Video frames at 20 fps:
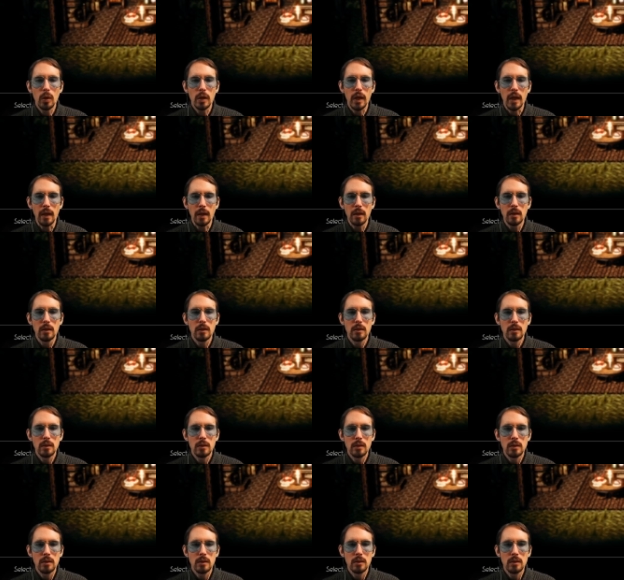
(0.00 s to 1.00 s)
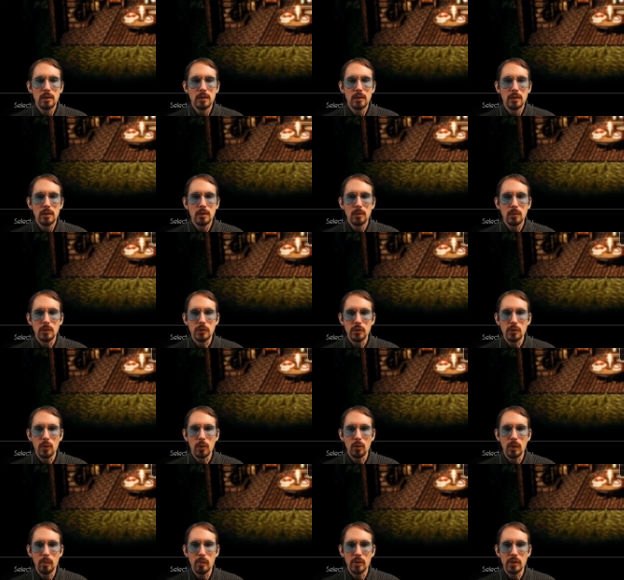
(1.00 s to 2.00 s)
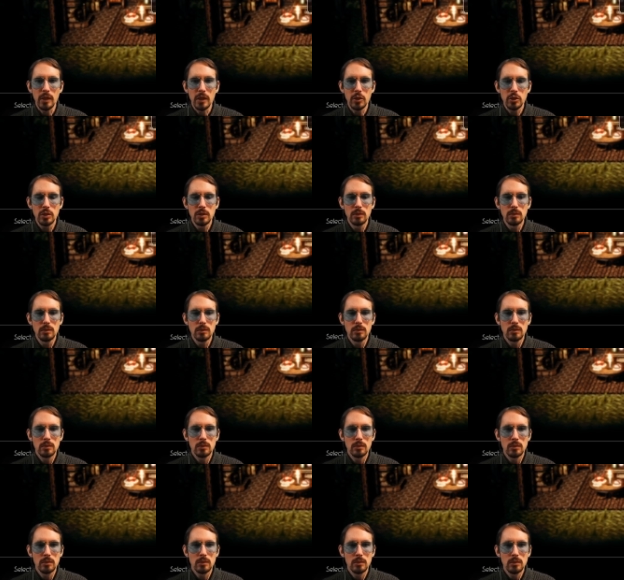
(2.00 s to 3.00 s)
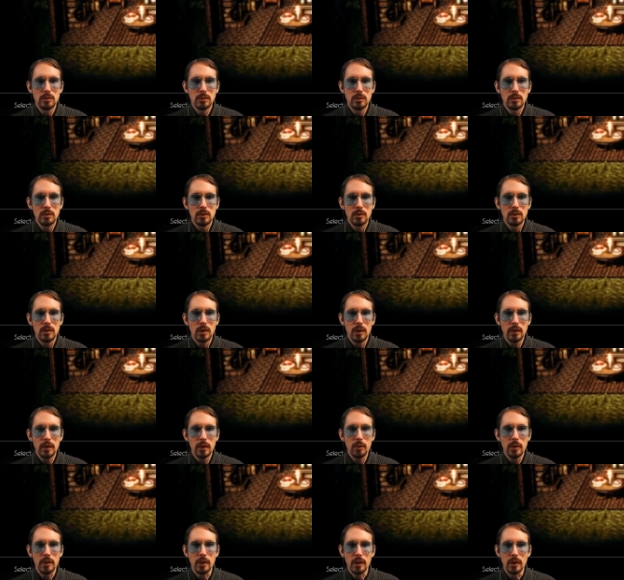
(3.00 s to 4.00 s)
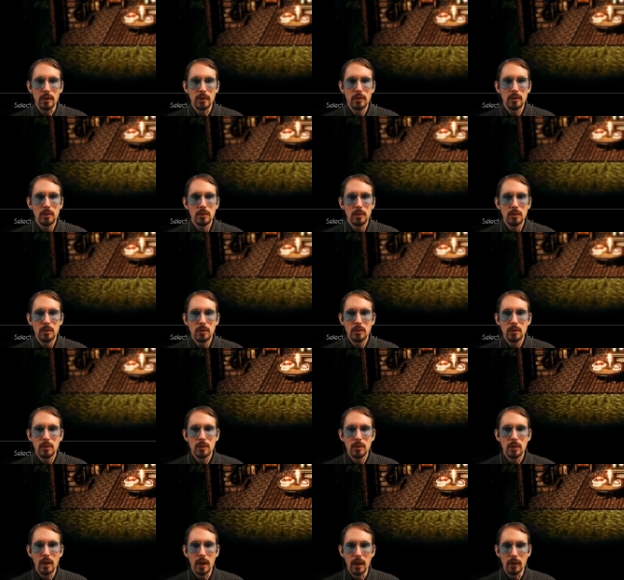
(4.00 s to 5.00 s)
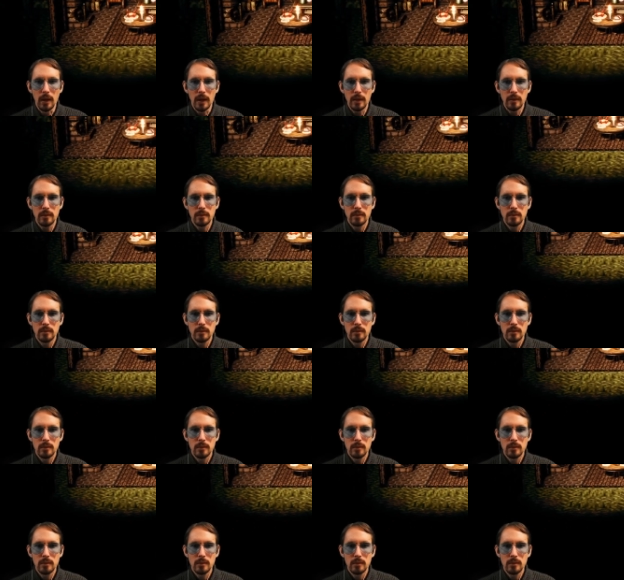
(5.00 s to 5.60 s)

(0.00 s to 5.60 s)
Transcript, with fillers: Okay. Restore reputation. I think we're good. Alright.